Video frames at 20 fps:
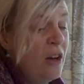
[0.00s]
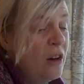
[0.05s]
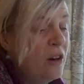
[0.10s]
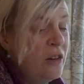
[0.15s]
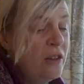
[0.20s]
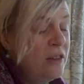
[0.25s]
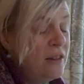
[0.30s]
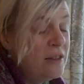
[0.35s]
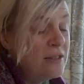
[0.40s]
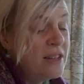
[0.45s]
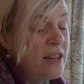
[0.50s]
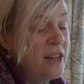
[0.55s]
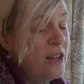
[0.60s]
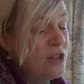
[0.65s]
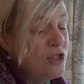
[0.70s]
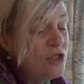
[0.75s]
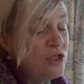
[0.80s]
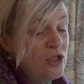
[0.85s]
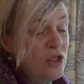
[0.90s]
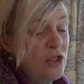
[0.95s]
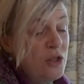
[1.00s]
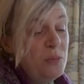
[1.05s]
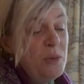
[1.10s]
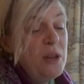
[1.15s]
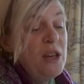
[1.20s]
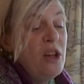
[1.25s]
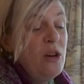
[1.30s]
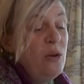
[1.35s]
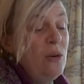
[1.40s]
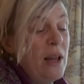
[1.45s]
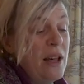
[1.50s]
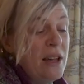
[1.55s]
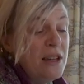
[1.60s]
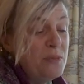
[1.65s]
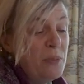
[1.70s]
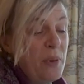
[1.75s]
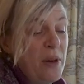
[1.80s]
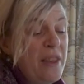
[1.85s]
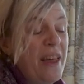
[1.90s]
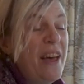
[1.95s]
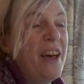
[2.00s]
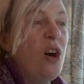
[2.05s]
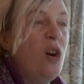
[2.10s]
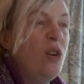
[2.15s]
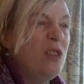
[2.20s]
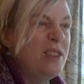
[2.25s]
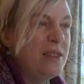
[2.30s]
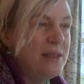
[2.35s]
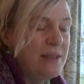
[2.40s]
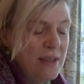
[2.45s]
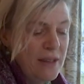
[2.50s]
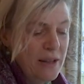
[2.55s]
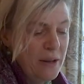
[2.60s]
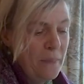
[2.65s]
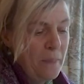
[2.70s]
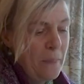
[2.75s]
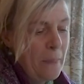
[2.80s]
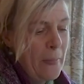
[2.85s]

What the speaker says: Others stirred me no less by their oddity.